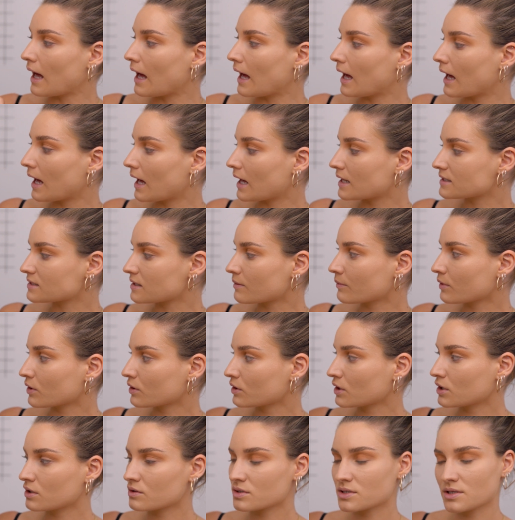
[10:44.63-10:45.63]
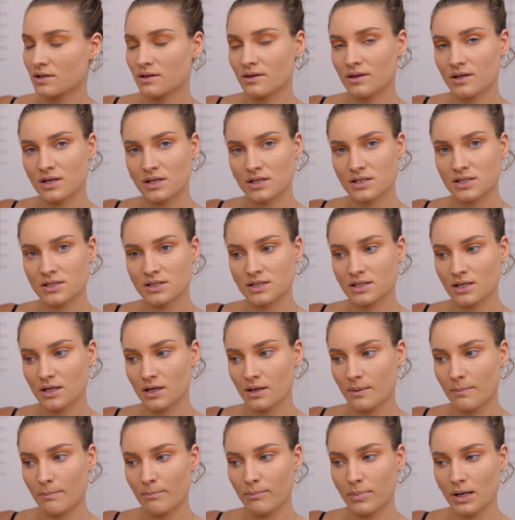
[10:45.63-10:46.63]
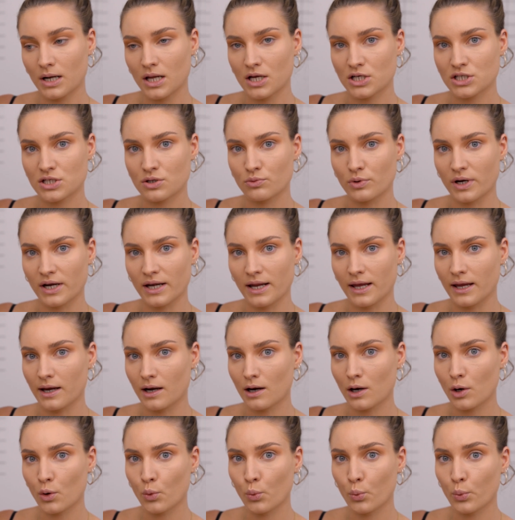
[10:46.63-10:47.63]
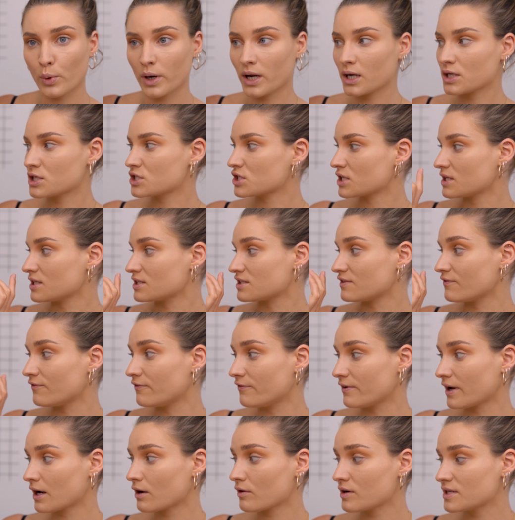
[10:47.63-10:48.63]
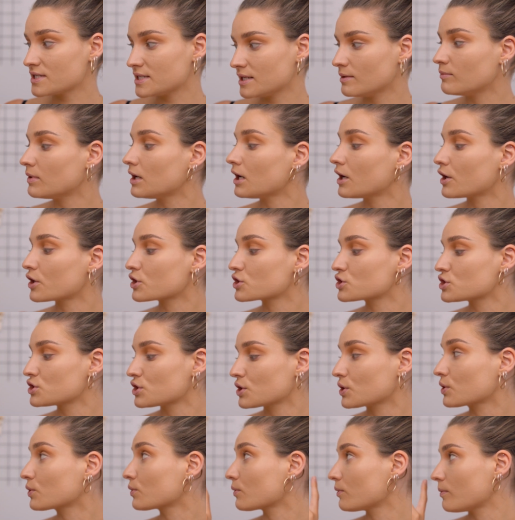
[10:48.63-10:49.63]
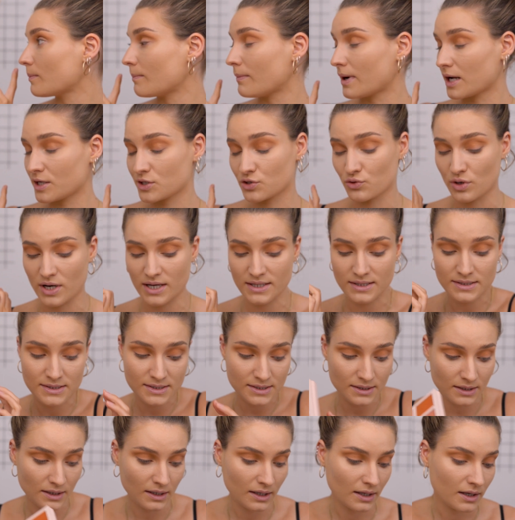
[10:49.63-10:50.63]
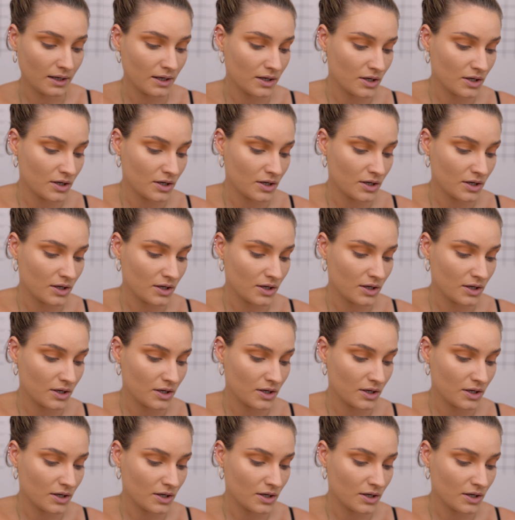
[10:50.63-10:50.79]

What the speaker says: And I'm going to use this blush right here, which is very similar to my dress.